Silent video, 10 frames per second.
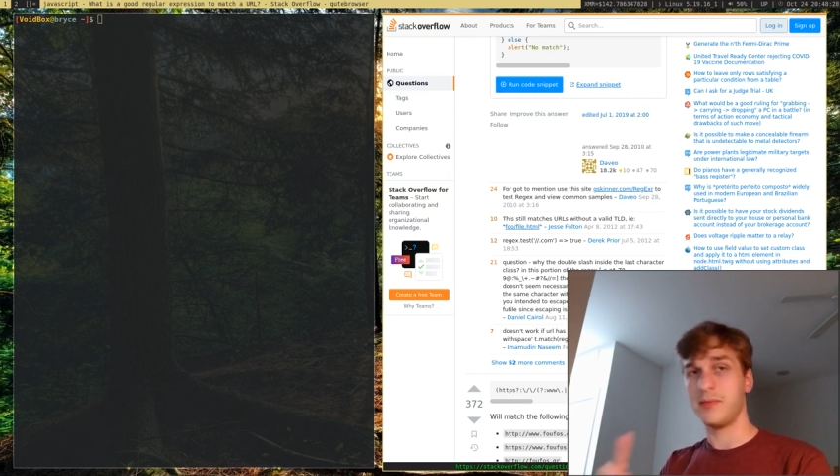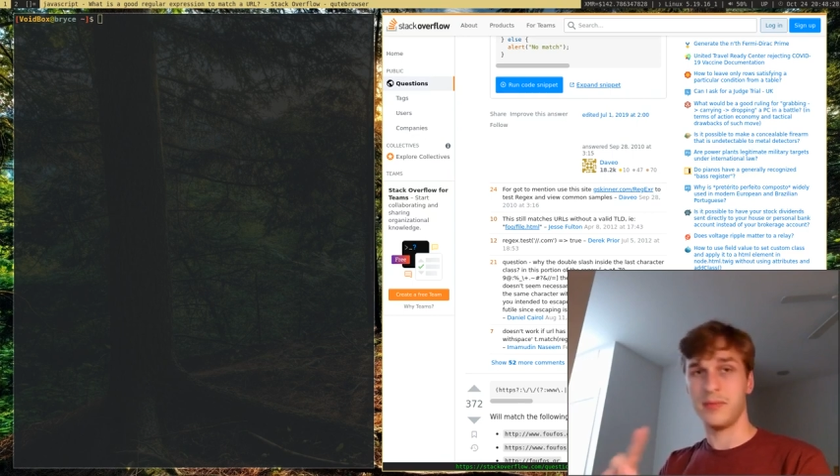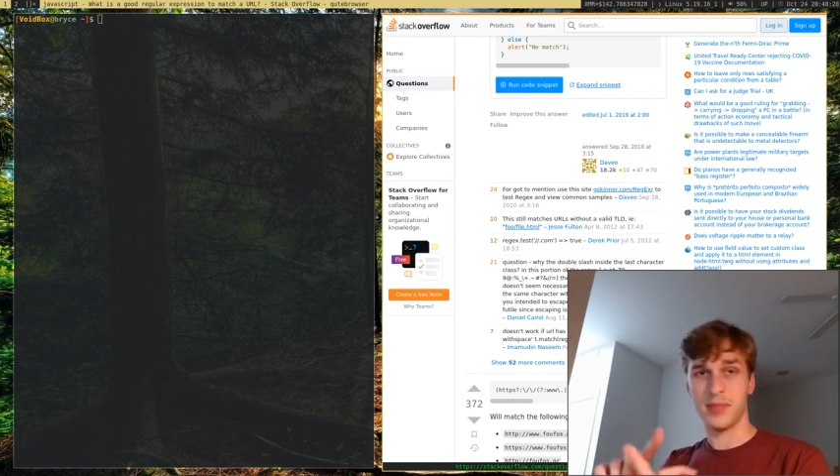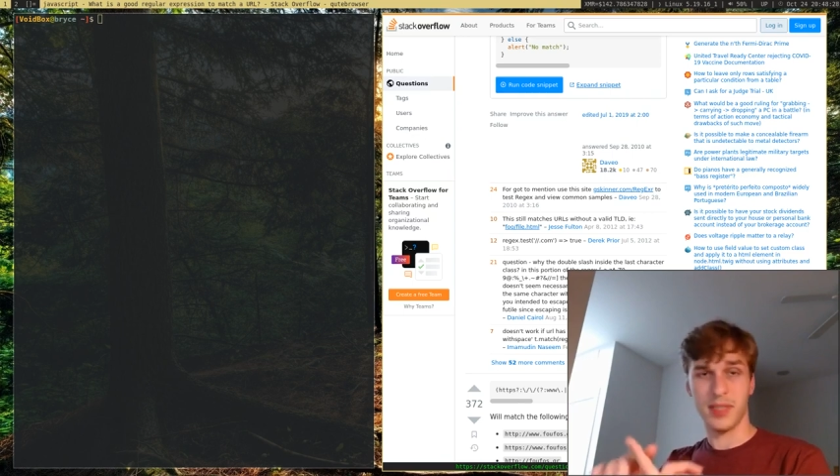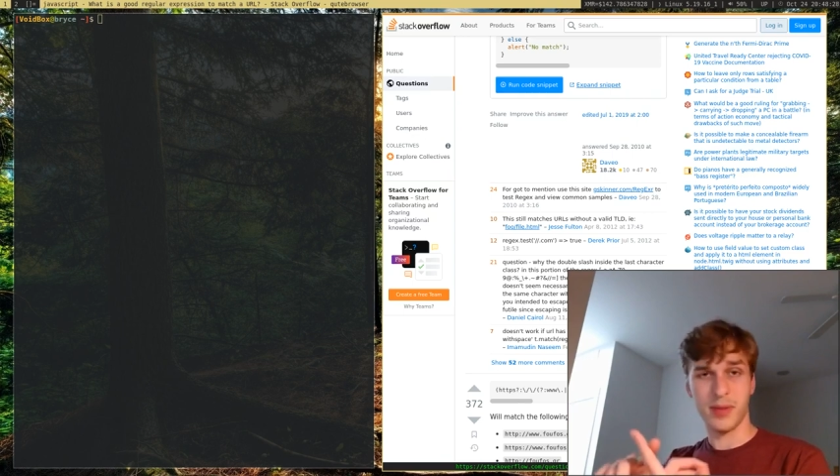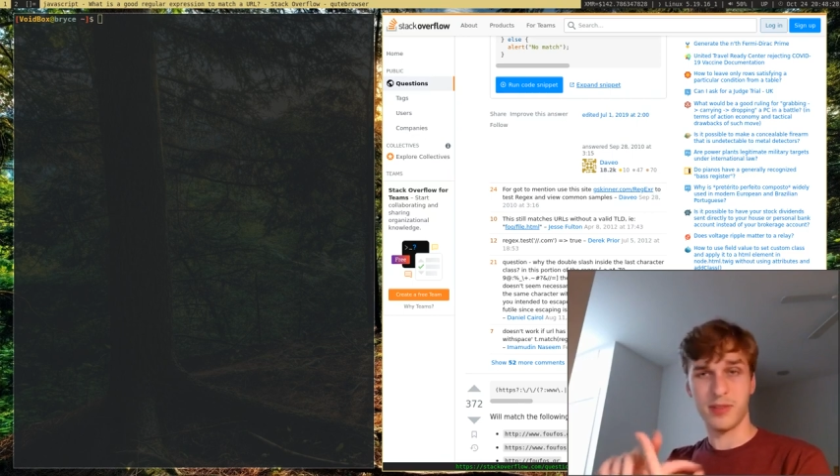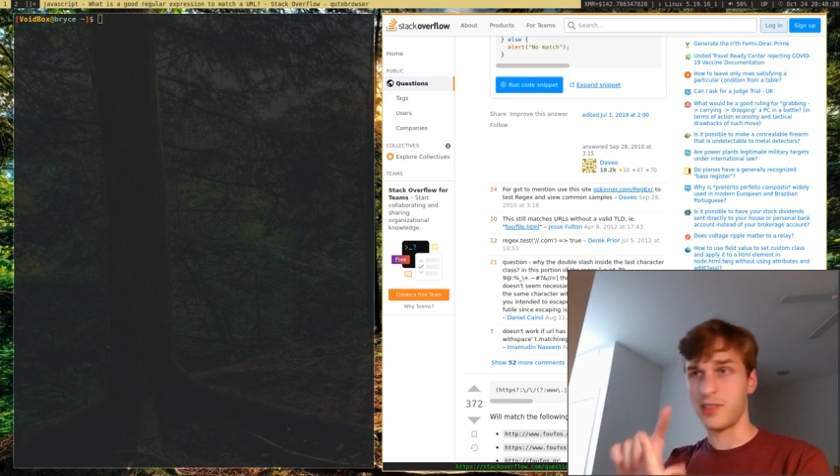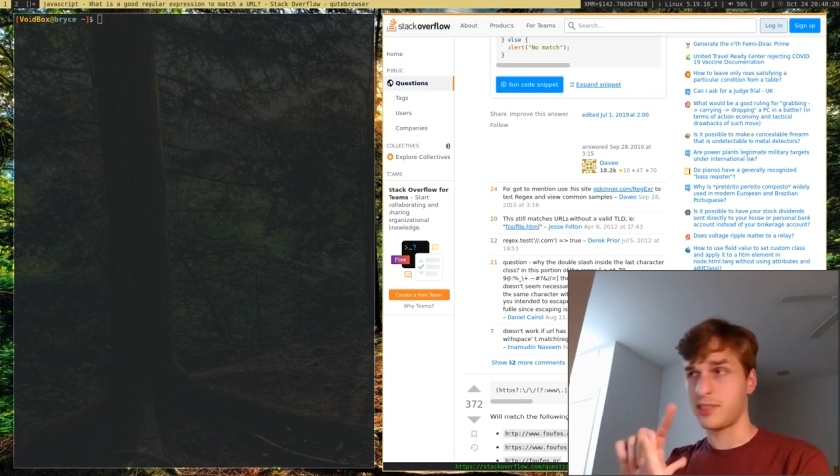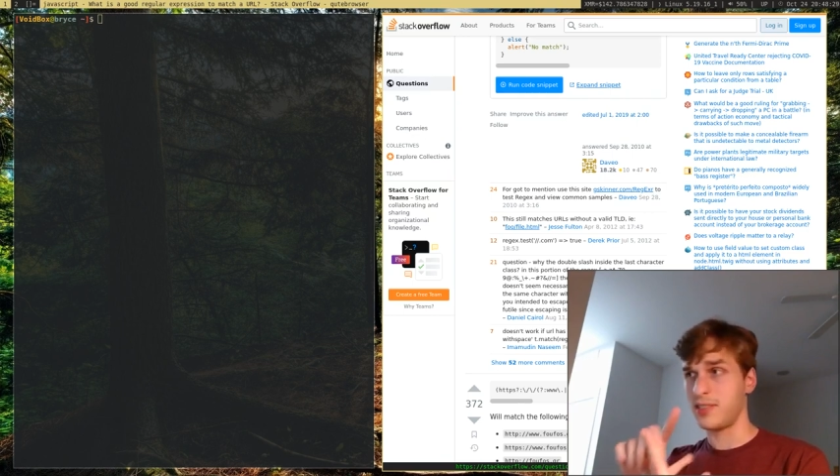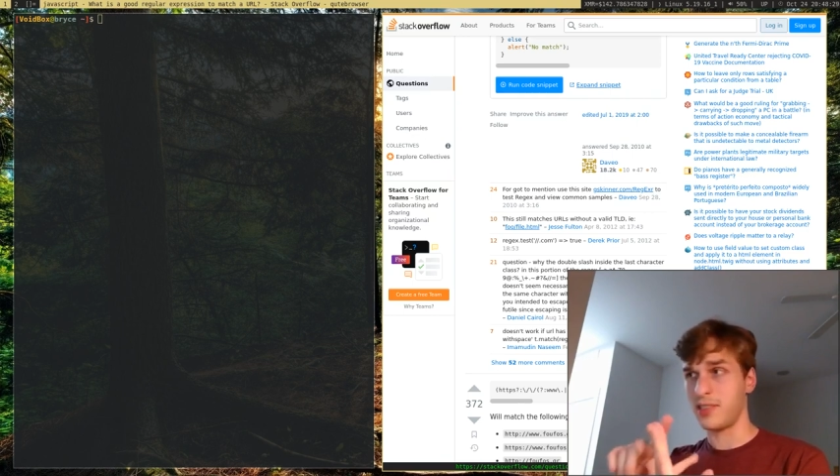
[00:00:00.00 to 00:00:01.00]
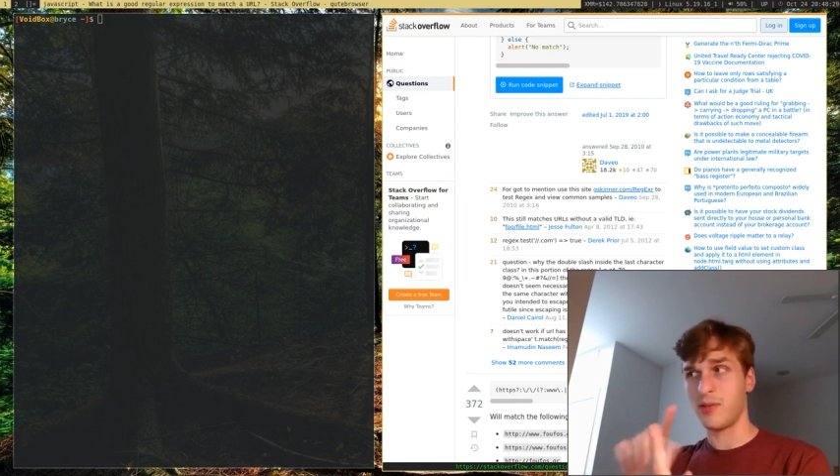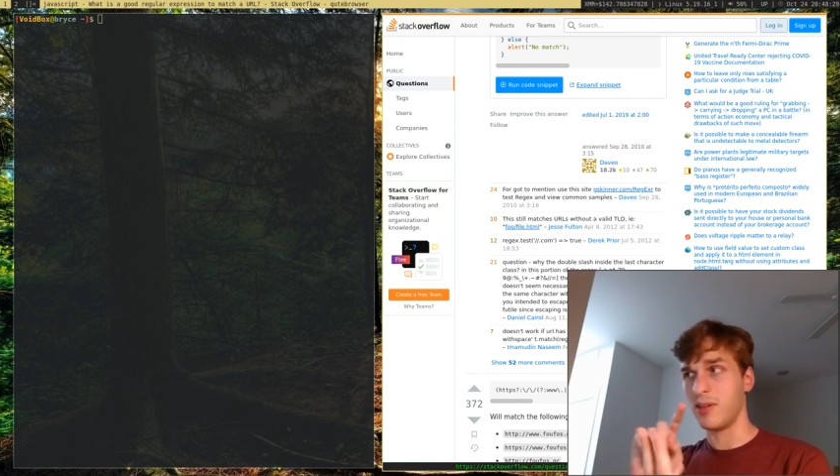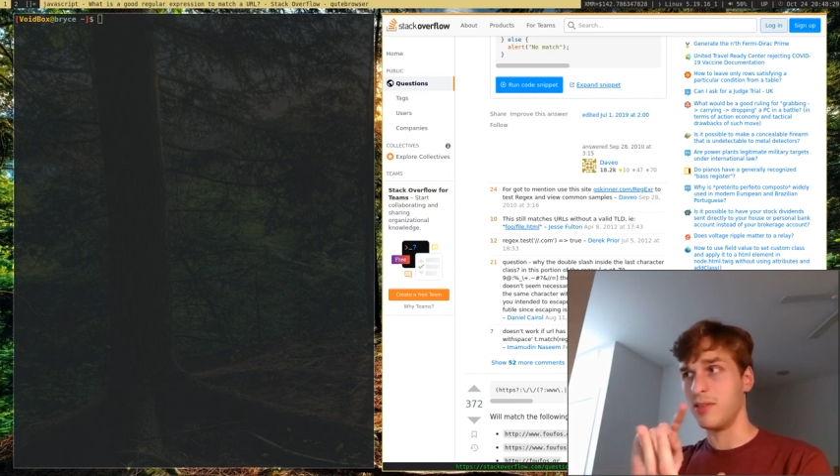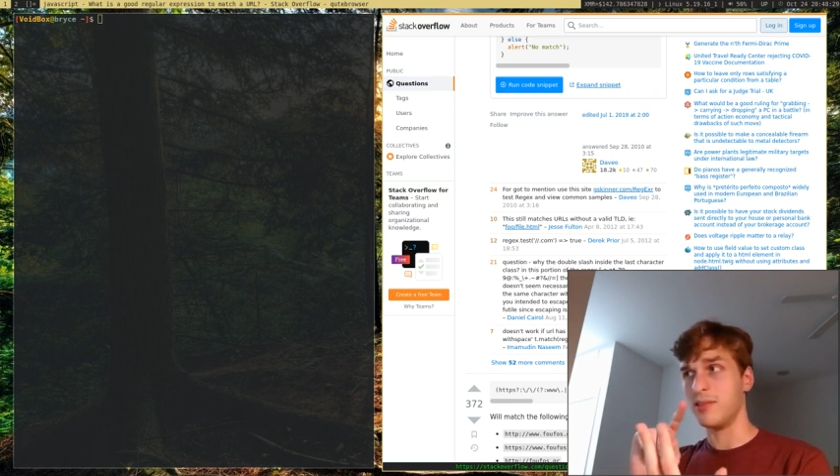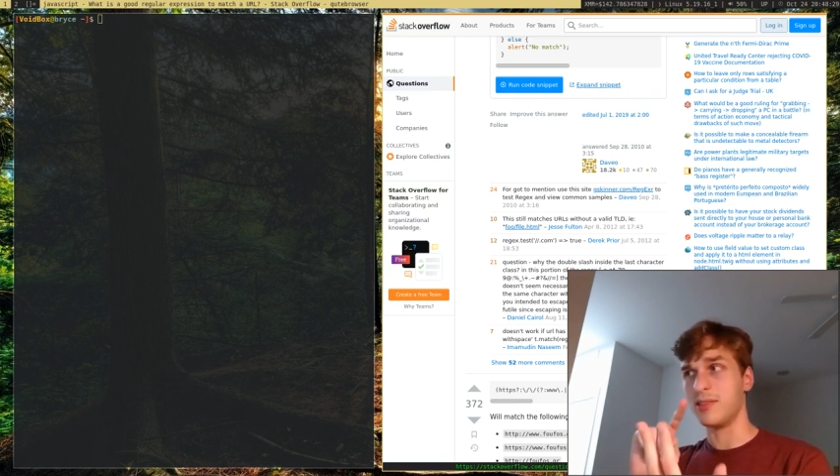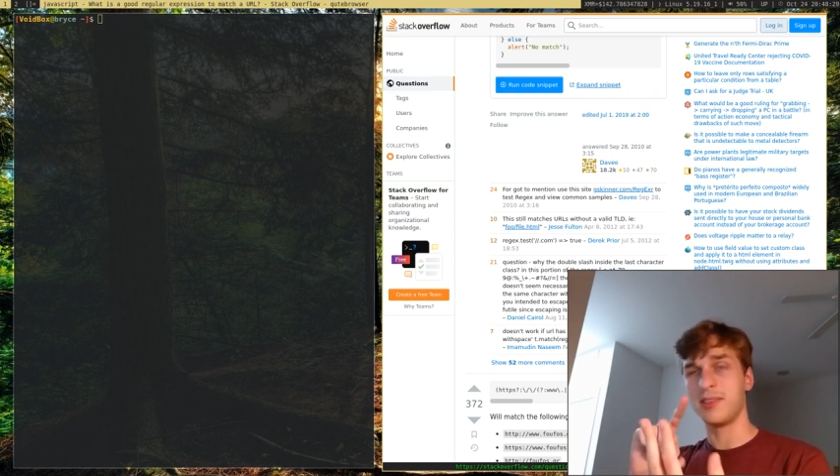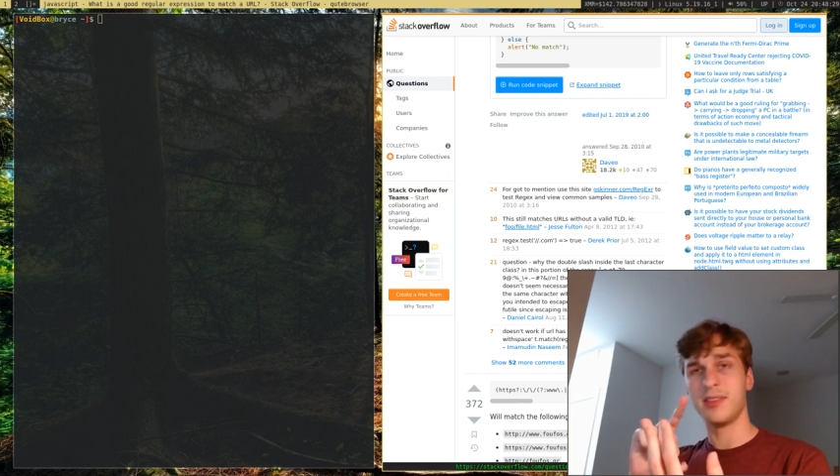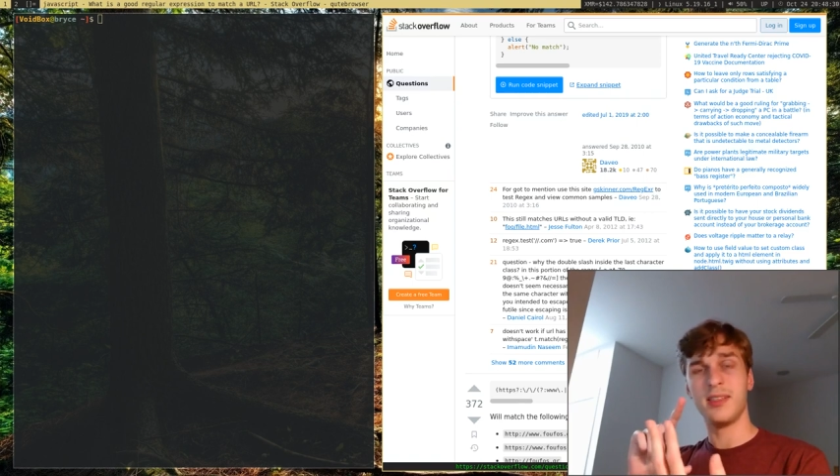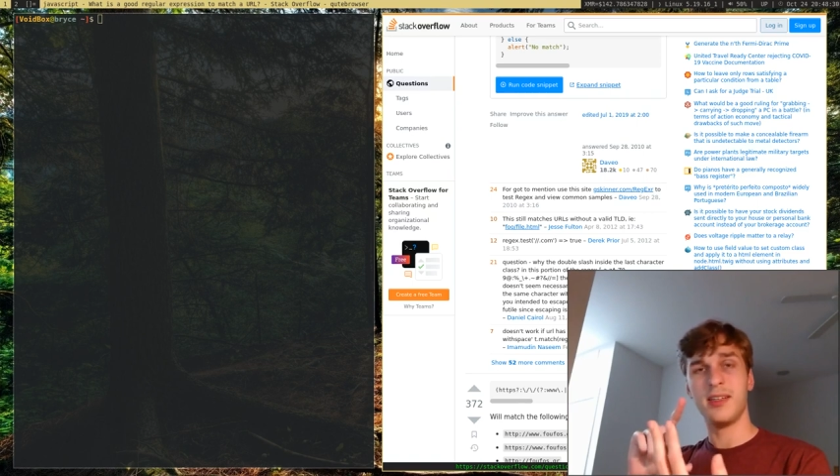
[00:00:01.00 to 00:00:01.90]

email addresses, URLs,